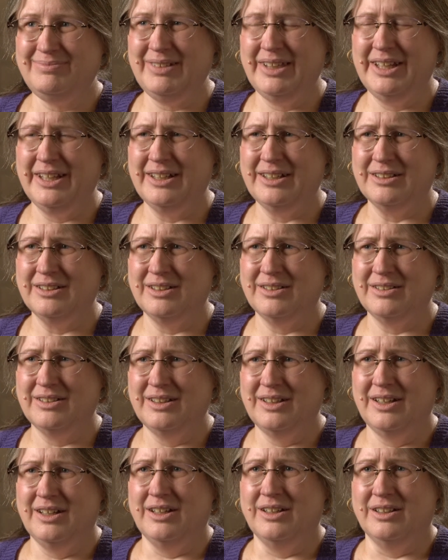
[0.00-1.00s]

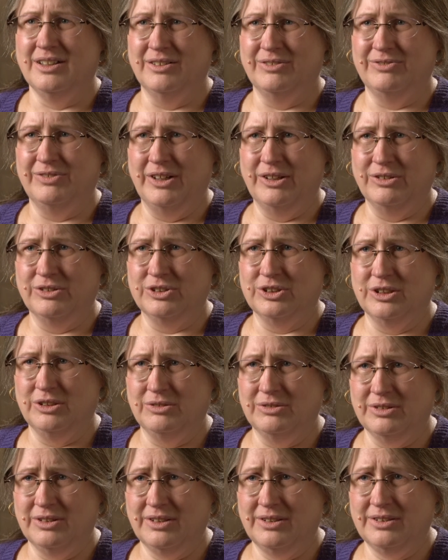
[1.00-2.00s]
the folks
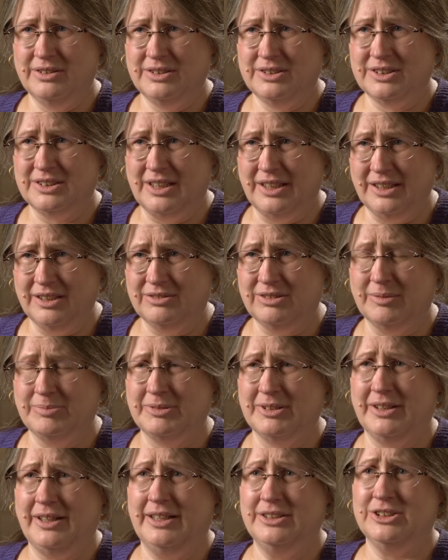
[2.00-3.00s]
who study
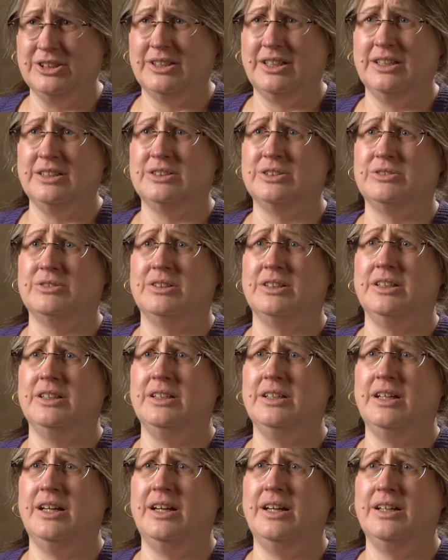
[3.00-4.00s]
cryptologic
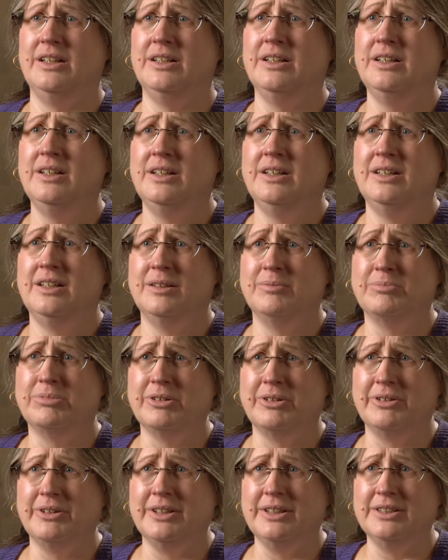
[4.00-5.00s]
history and
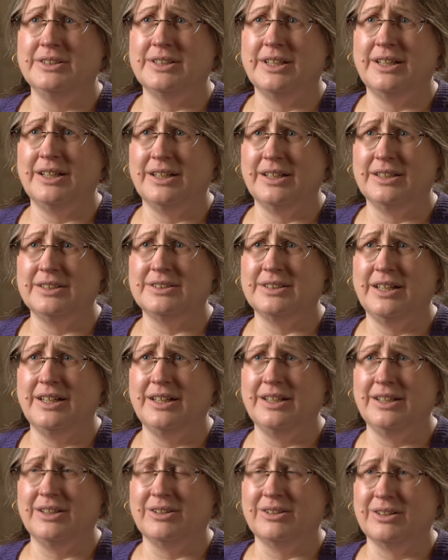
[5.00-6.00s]
employees at
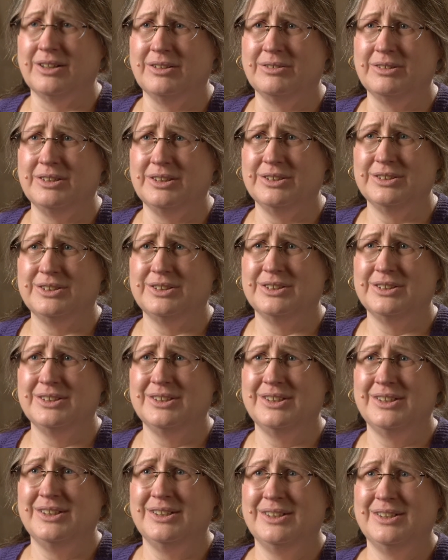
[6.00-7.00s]
NSA are always
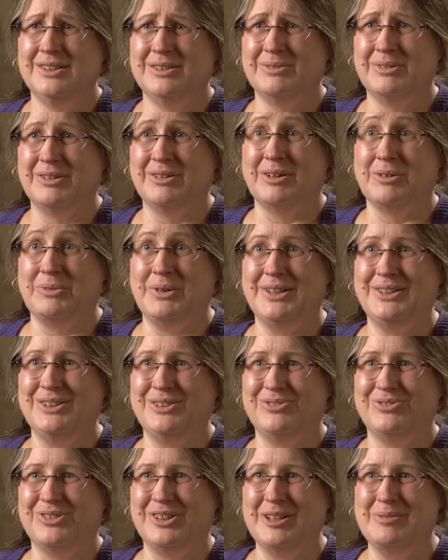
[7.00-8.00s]
wondering what
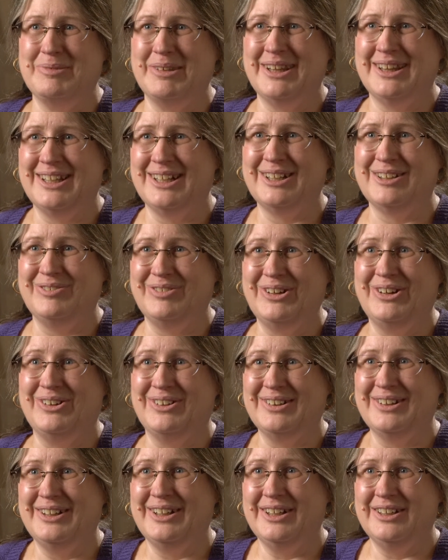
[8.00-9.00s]
did Friedman think of
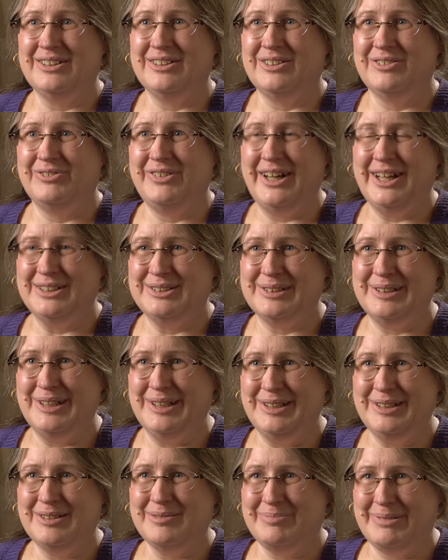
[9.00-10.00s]
Yardley, and are
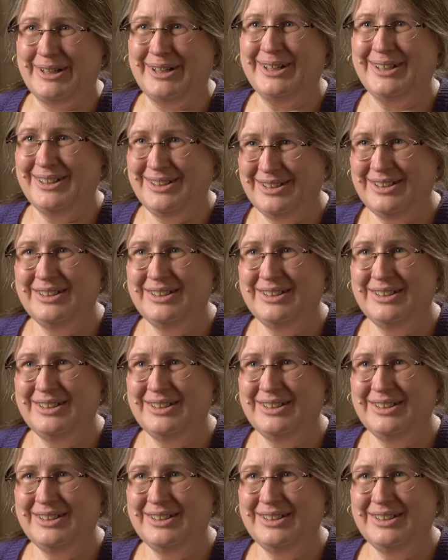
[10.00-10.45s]
fascinated by